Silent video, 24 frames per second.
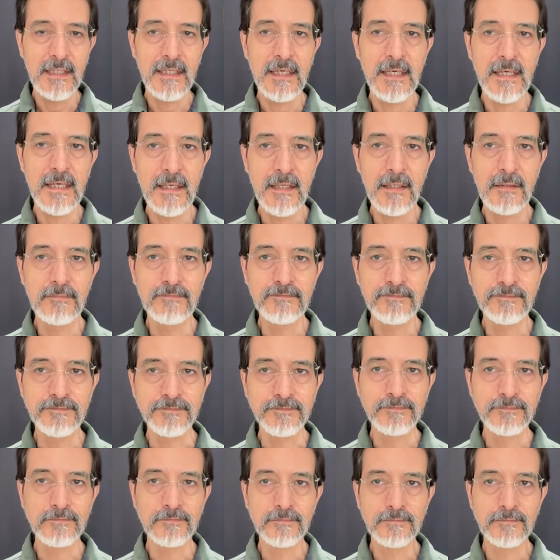Um,
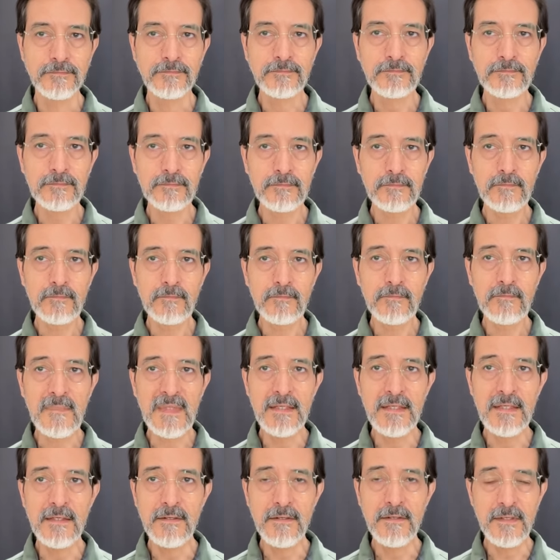
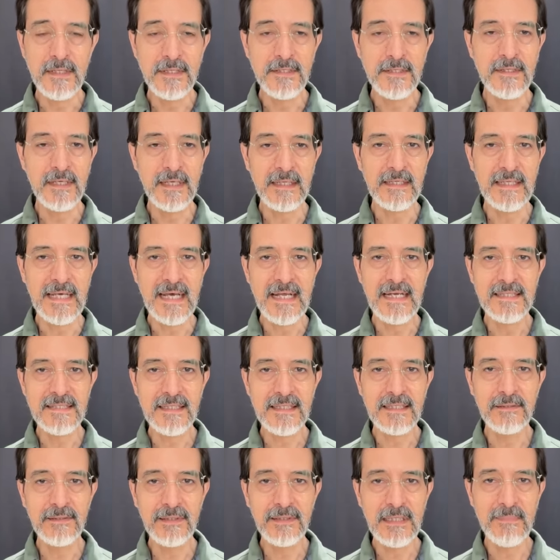you know, that, that, that, has
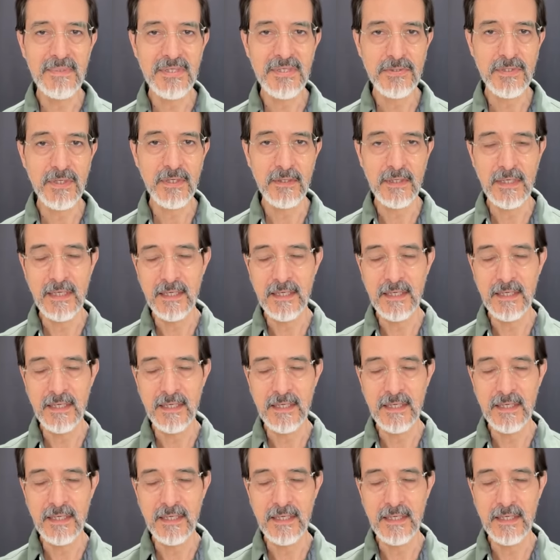clearly been triggered.